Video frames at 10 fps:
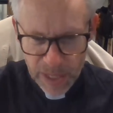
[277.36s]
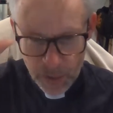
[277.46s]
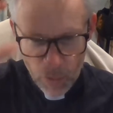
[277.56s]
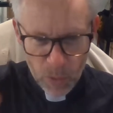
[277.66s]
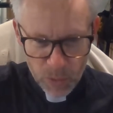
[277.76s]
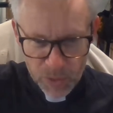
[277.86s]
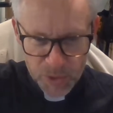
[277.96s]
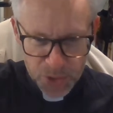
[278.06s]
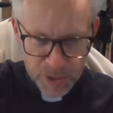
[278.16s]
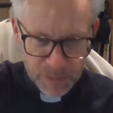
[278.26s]

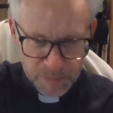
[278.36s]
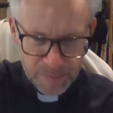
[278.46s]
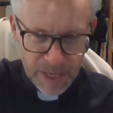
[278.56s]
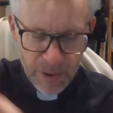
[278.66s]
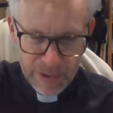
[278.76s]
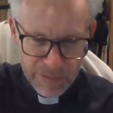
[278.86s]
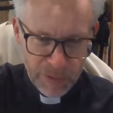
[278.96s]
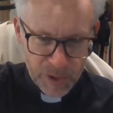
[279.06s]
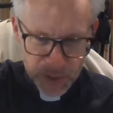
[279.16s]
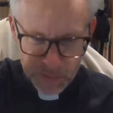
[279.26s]
horns go in
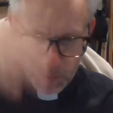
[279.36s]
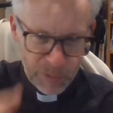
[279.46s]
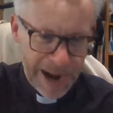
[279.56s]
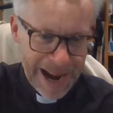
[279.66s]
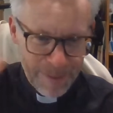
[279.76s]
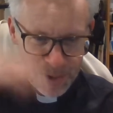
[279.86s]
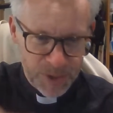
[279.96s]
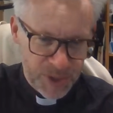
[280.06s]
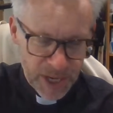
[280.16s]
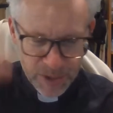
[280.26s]
front of the ram,
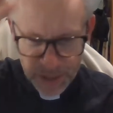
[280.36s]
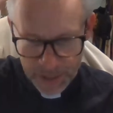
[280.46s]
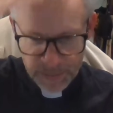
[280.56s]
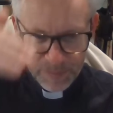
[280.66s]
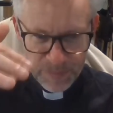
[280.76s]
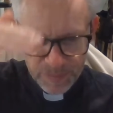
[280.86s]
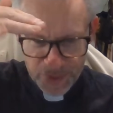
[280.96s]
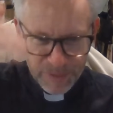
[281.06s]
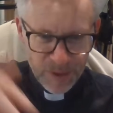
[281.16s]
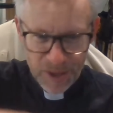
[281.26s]
and so
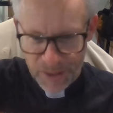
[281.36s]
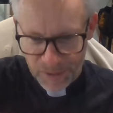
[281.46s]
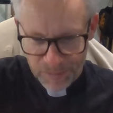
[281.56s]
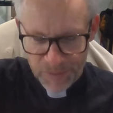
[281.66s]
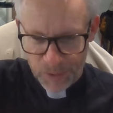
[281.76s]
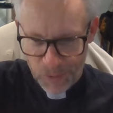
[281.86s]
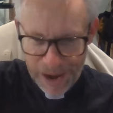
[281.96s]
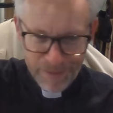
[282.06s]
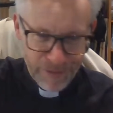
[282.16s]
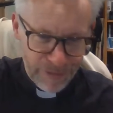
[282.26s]
if you like, the
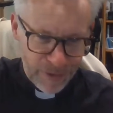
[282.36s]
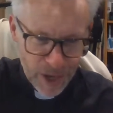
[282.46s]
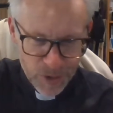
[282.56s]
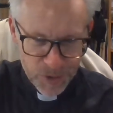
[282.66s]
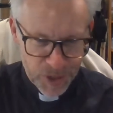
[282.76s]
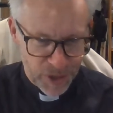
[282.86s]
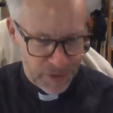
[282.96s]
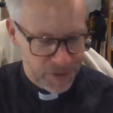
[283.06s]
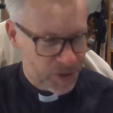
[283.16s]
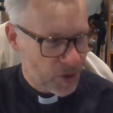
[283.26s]
ram flows
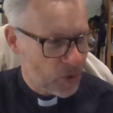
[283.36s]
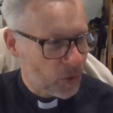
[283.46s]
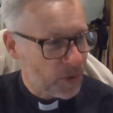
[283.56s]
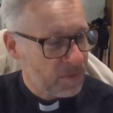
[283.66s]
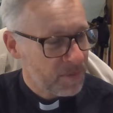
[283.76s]
after the horn.